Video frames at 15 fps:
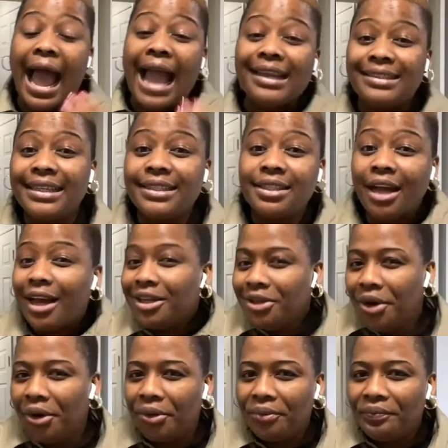I did not
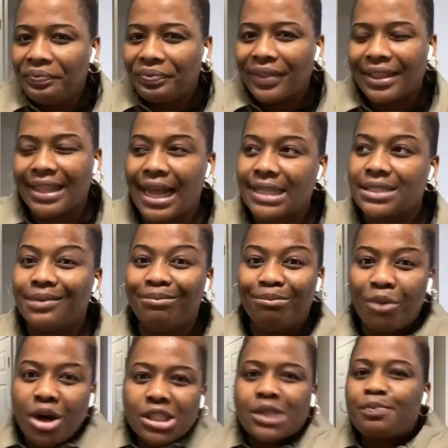know that
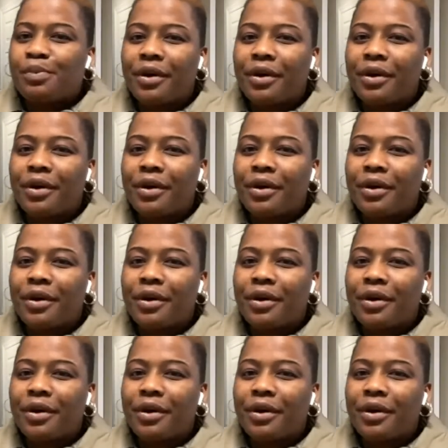most